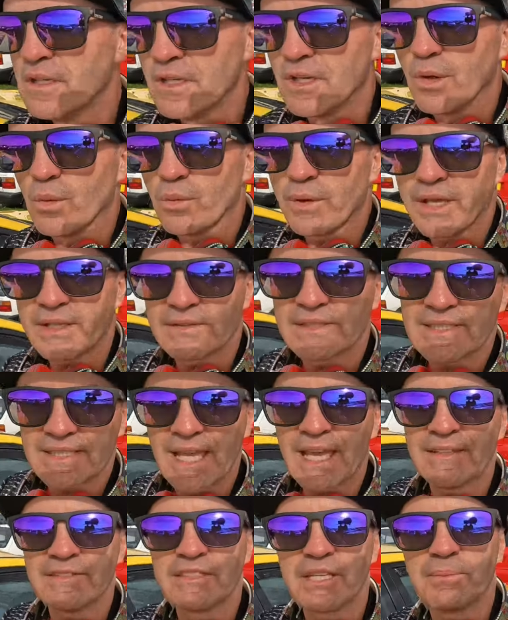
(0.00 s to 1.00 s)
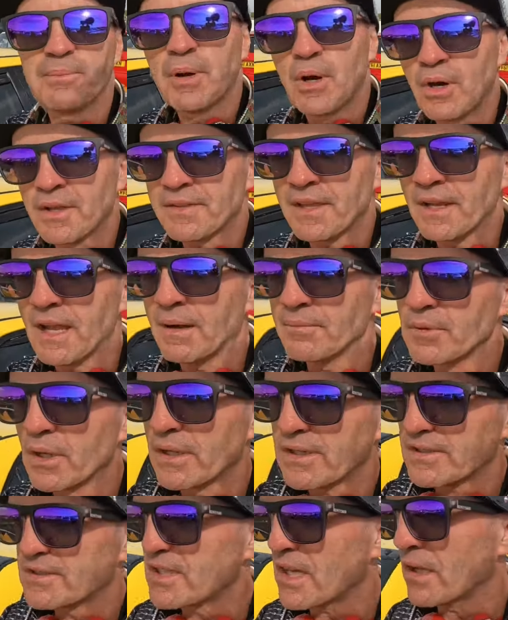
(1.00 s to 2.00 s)
with Santa Pod, and I'm
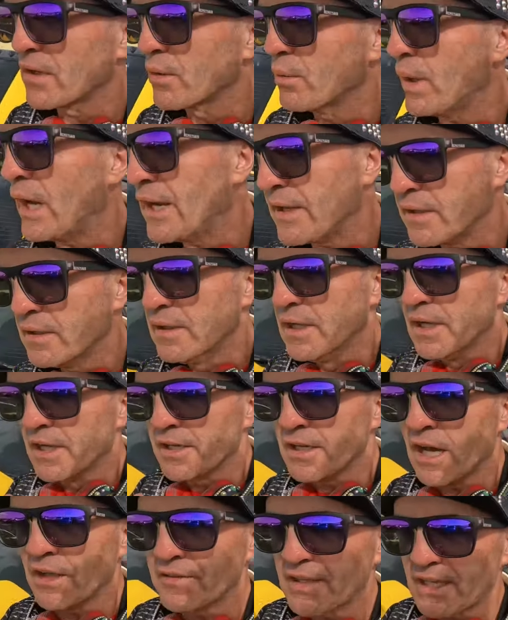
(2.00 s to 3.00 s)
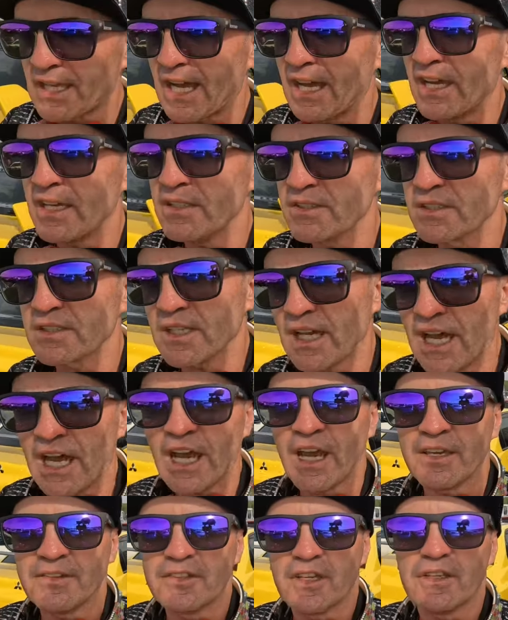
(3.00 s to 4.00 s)
gonna tell you why. Now the guys,
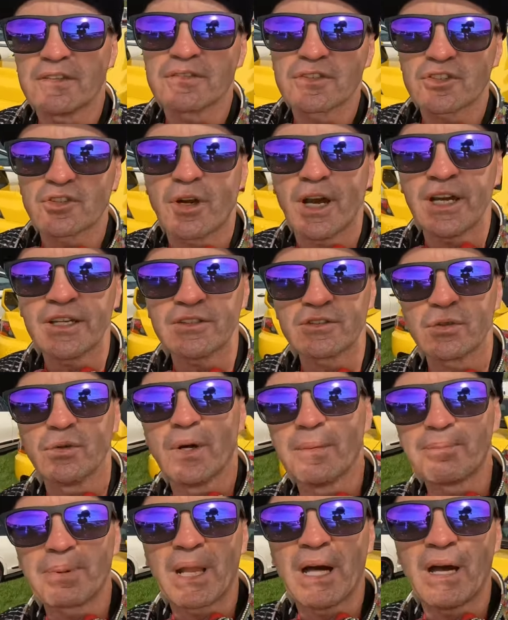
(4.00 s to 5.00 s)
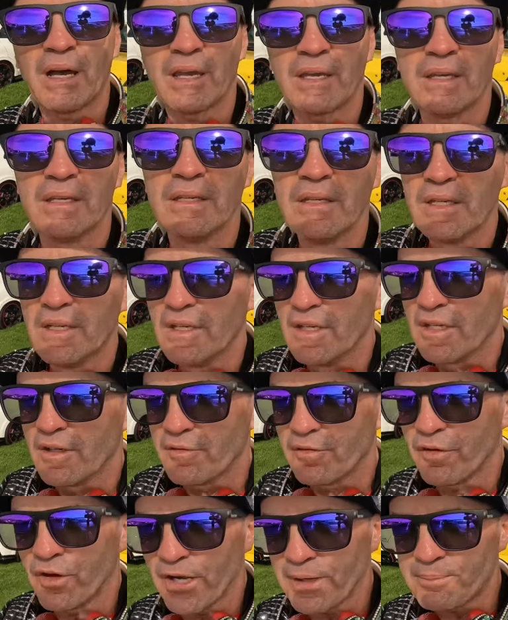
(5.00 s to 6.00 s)
I did try to apply
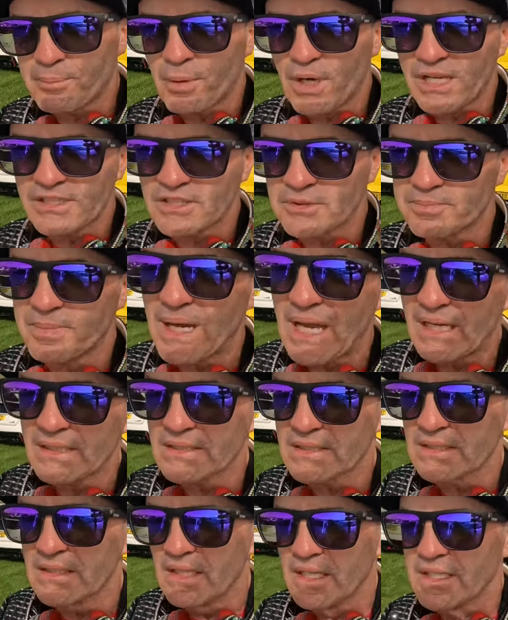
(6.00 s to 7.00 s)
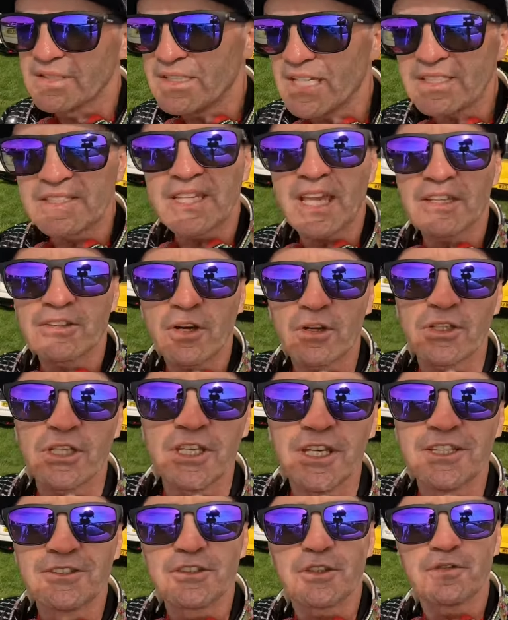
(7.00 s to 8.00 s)
for a press pass. They said, oh, you
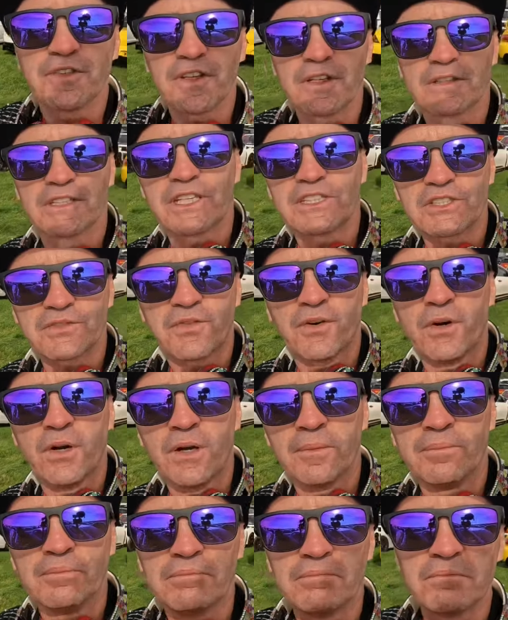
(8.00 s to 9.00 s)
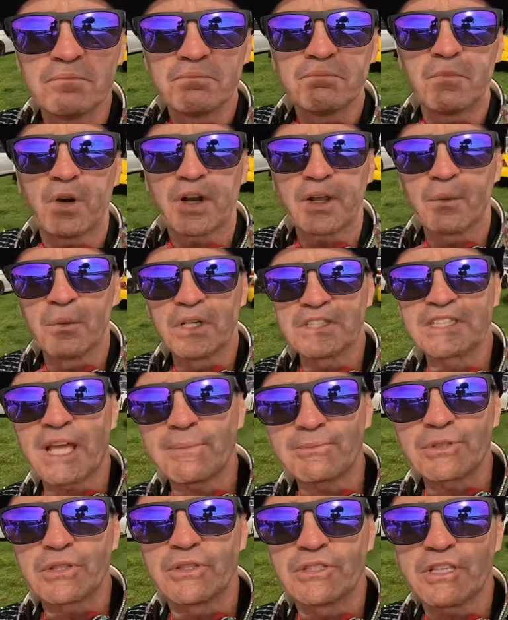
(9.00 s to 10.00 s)
need to fill this form. Well, it was
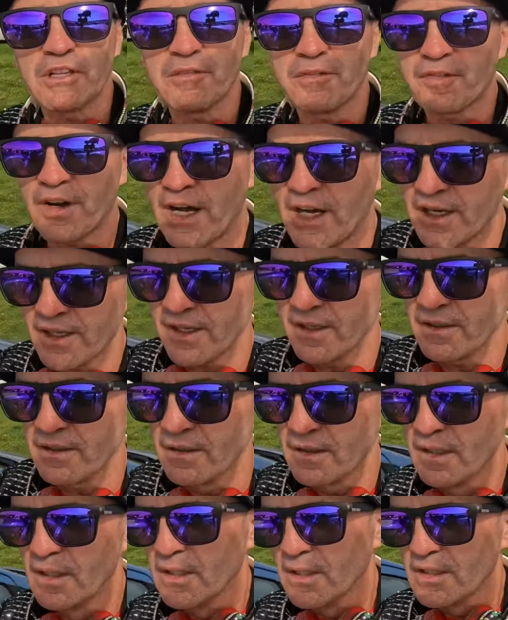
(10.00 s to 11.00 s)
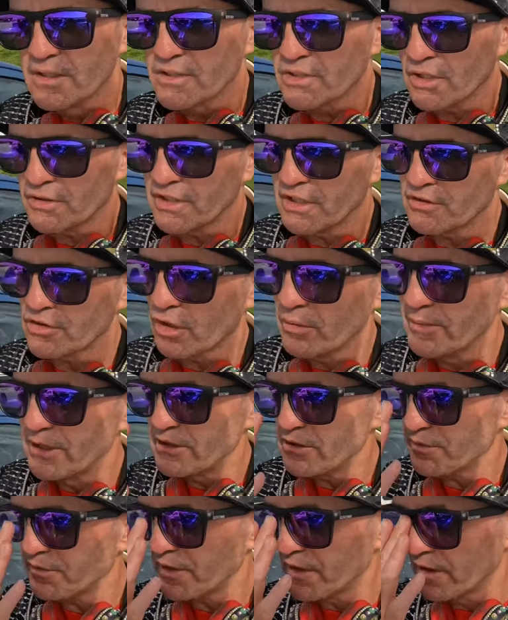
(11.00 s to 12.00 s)
absolutely fine. So they told me
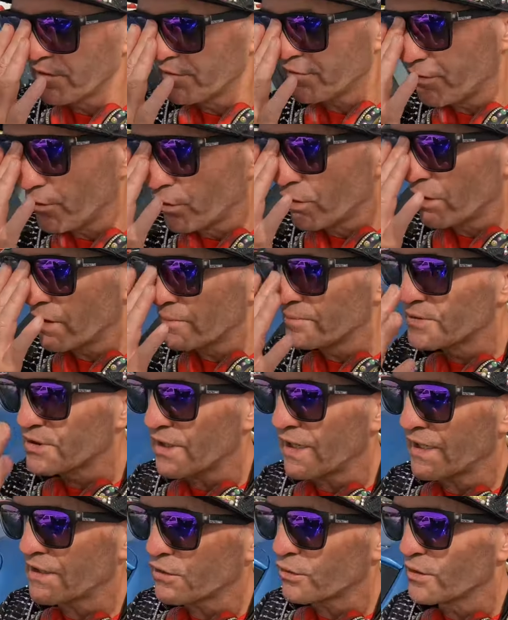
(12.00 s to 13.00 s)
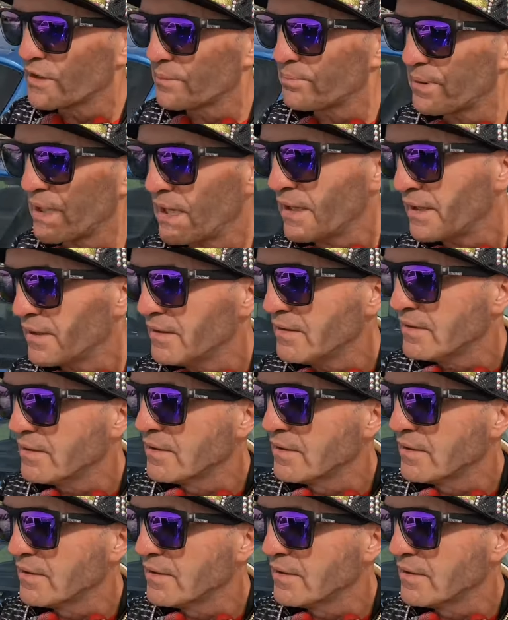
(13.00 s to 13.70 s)
to fill a form so I could apply